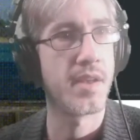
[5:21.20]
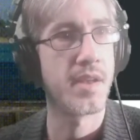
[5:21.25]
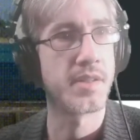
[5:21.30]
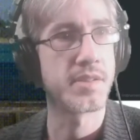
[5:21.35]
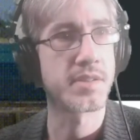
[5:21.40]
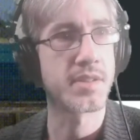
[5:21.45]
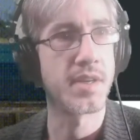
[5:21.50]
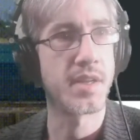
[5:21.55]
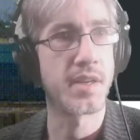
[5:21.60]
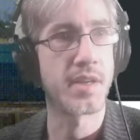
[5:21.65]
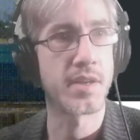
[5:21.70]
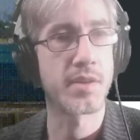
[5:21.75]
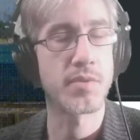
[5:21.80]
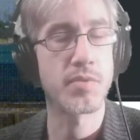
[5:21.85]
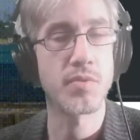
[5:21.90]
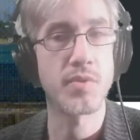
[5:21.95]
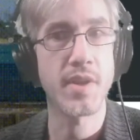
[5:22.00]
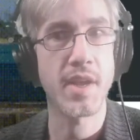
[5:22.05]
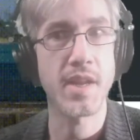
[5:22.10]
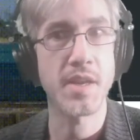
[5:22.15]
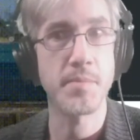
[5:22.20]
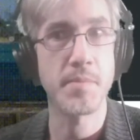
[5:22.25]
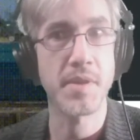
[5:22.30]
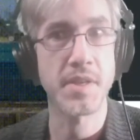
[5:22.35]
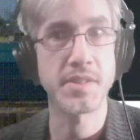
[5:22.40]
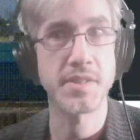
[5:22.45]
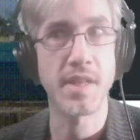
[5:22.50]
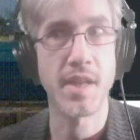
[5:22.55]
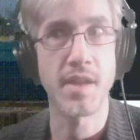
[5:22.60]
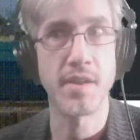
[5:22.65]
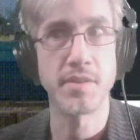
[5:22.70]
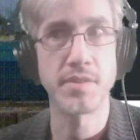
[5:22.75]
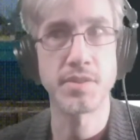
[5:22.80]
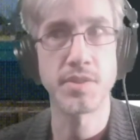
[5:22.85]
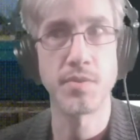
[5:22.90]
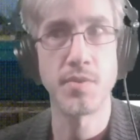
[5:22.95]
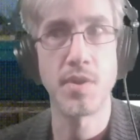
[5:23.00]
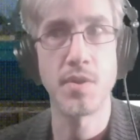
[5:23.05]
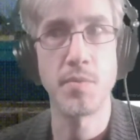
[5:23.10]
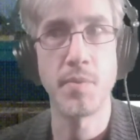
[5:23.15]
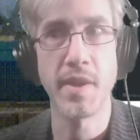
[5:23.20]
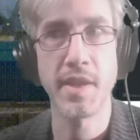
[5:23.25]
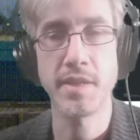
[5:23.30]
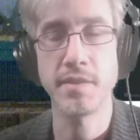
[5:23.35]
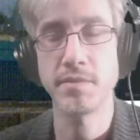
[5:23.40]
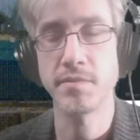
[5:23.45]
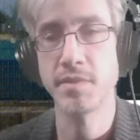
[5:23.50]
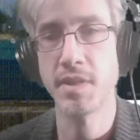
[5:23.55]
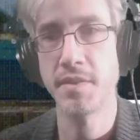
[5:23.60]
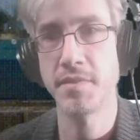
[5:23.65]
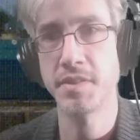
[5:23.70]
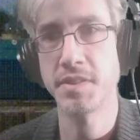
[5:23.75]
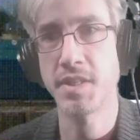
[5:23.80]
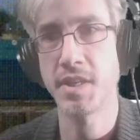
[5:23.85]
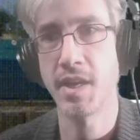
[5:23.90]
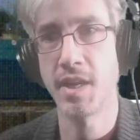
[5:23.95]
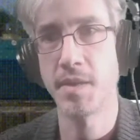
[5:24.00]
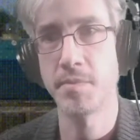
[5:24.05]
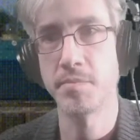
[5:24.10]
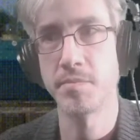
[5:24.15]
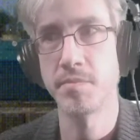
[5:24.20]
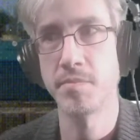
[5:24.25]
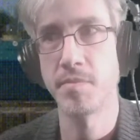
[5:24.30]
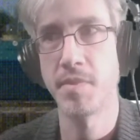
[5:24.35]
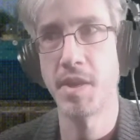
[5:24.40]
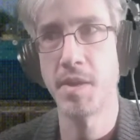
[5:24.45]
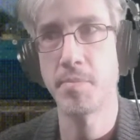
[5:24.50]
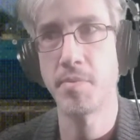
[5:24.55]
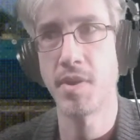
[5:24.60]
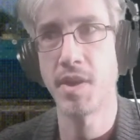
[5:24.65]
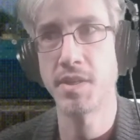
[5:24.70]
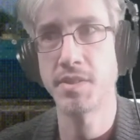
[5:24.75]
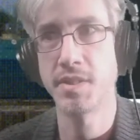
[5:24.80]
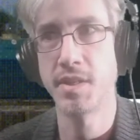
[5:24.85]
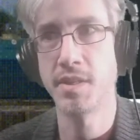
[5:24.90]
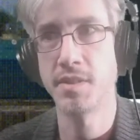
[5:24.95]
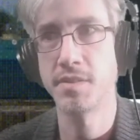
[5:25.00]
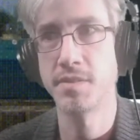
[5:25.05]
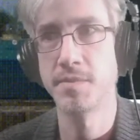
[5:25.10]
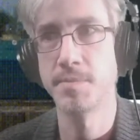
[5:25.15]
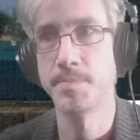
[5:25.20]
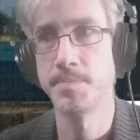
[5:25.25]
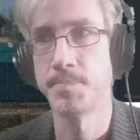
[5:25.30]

It's going to create a mixdown, so I'll wait, give it time, let it process.